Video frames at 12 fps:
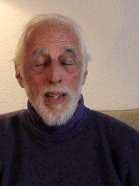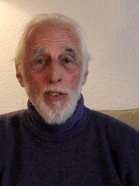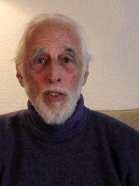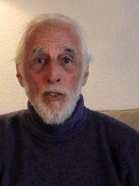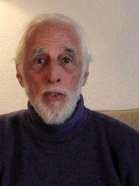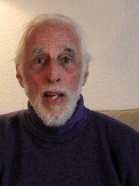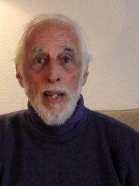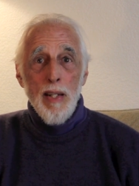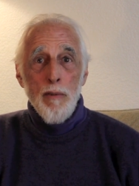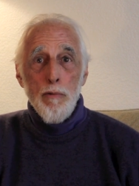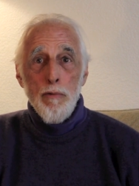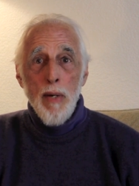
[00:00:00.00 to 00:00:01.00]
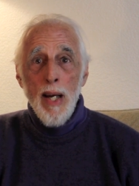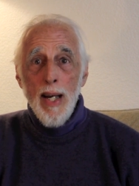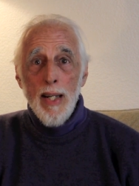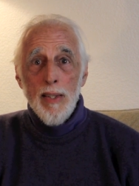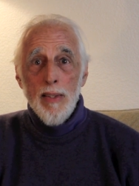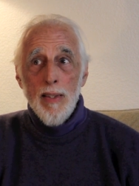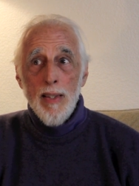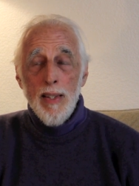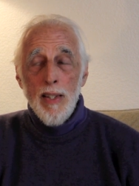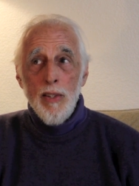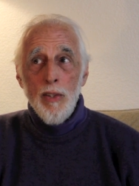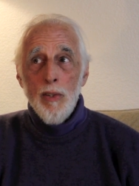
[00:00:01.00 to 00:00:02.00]
She said, "In fact,
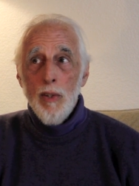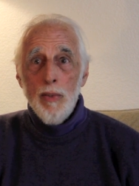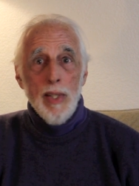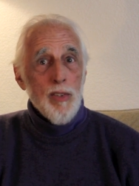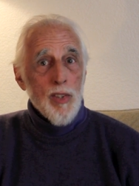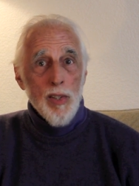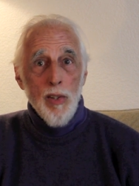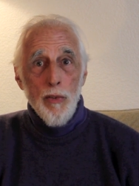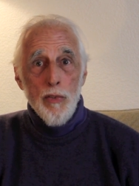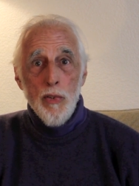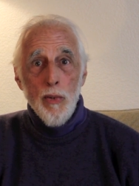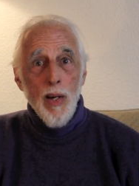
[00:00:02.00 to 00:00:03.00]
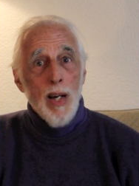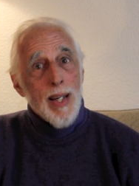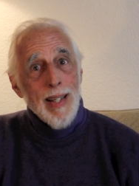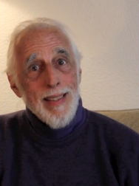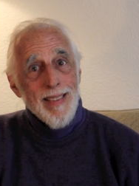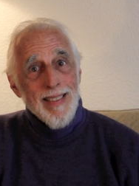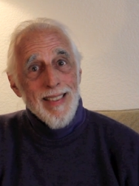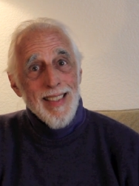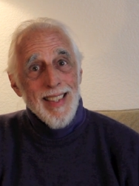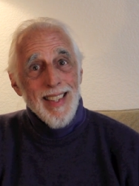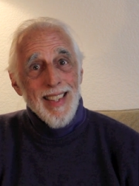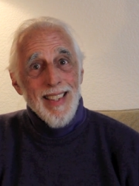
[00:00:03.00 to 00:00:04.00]
you don't need to close your eyes."
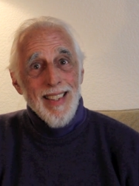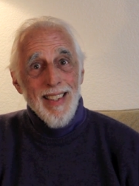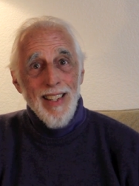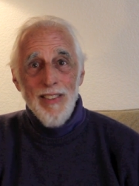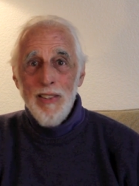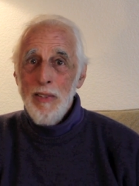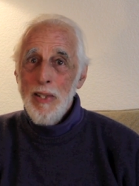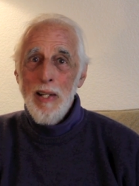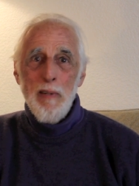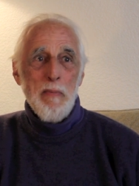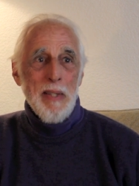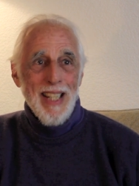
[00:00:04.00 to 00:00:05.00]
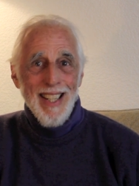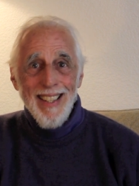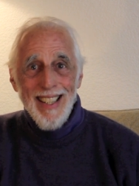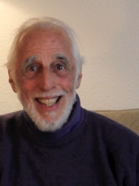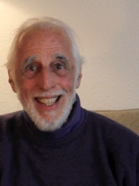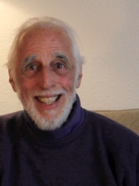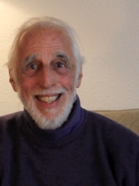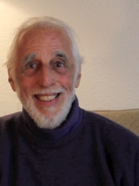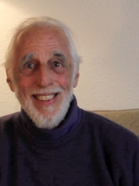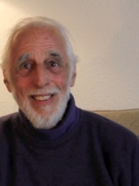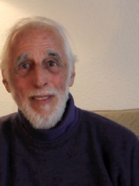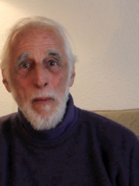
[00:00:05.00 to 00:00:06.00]
And I said, "You got to be kidding,"
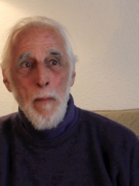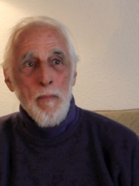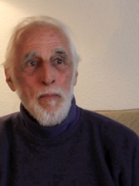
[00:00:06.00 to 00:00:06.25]
you know.